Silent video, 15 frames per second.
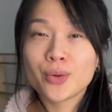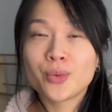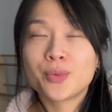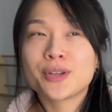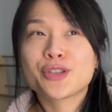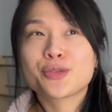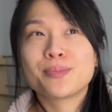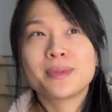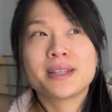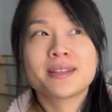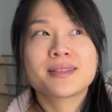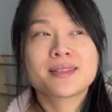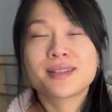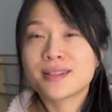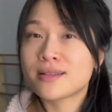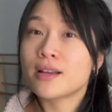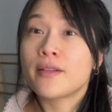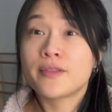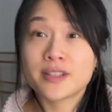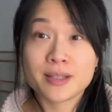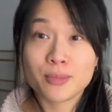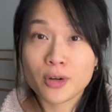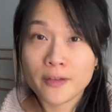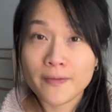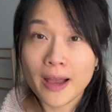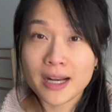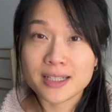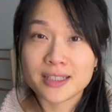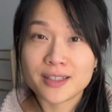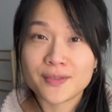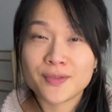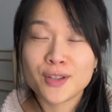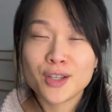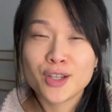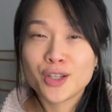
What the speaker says: which means it's obviously more effective.